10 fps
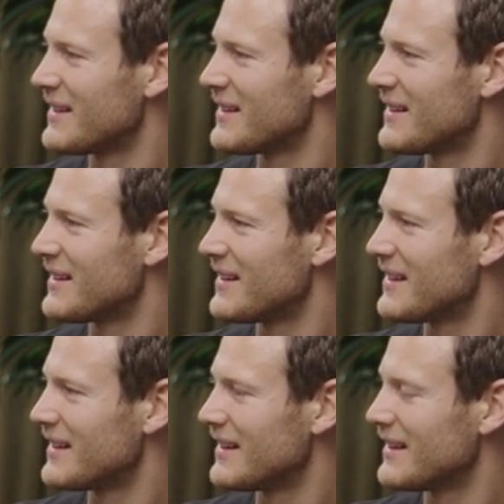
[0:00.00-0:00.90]

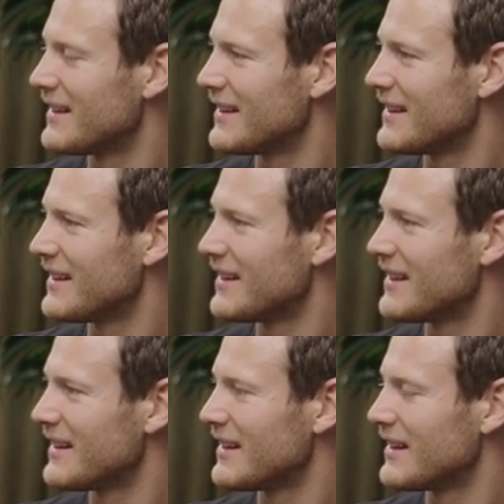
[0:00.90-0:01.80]

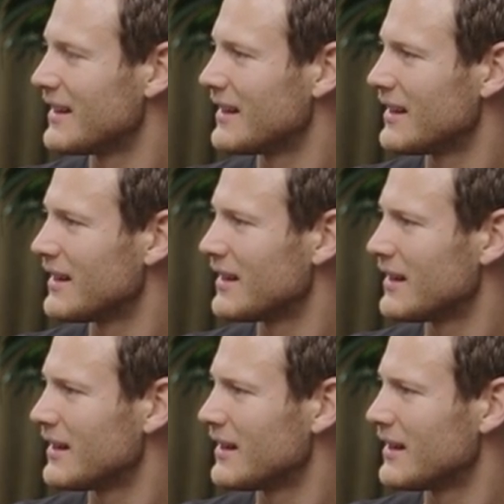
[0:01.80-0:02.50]
(not speaking)